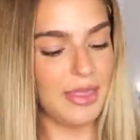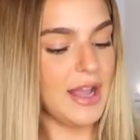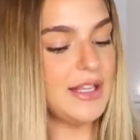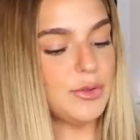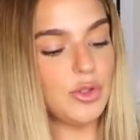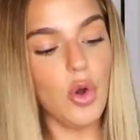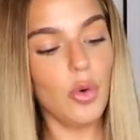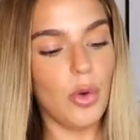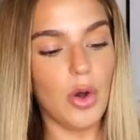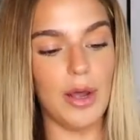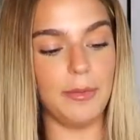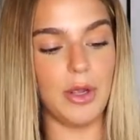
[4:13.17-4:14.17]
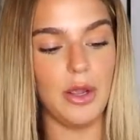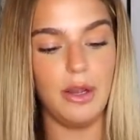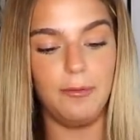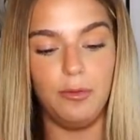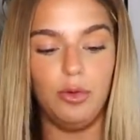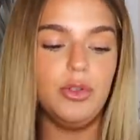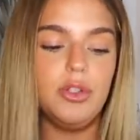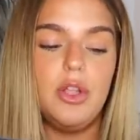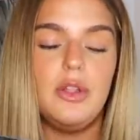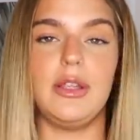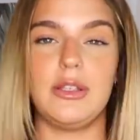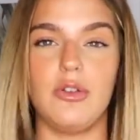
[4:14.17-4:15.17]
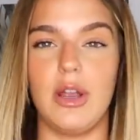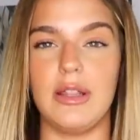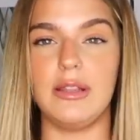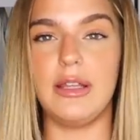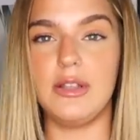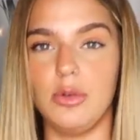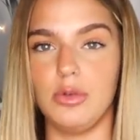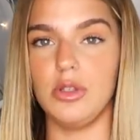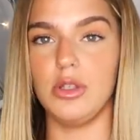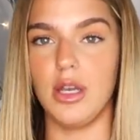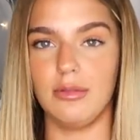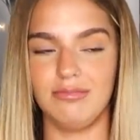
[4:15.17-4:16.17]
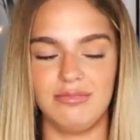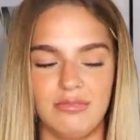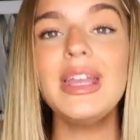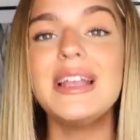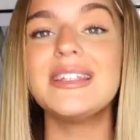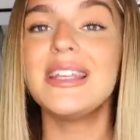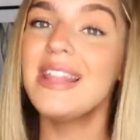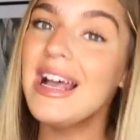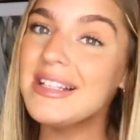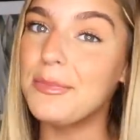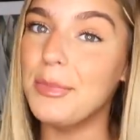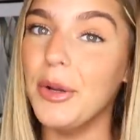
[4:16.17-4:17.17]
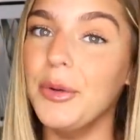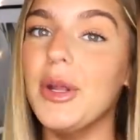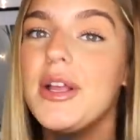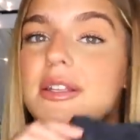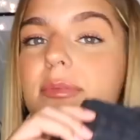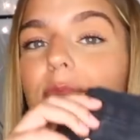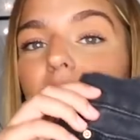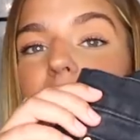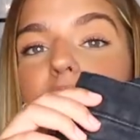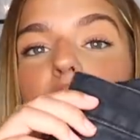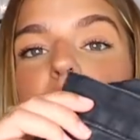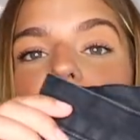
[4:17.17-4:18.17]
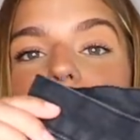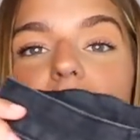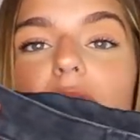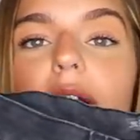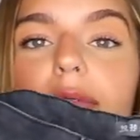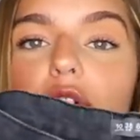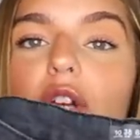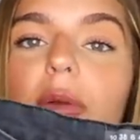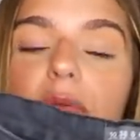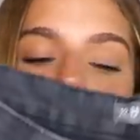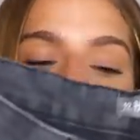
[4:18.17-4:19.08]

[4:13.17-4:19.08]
that is not what I'm going for, so it's great that they don't do that. So that's a bonus, but I literally love these. I love the shape of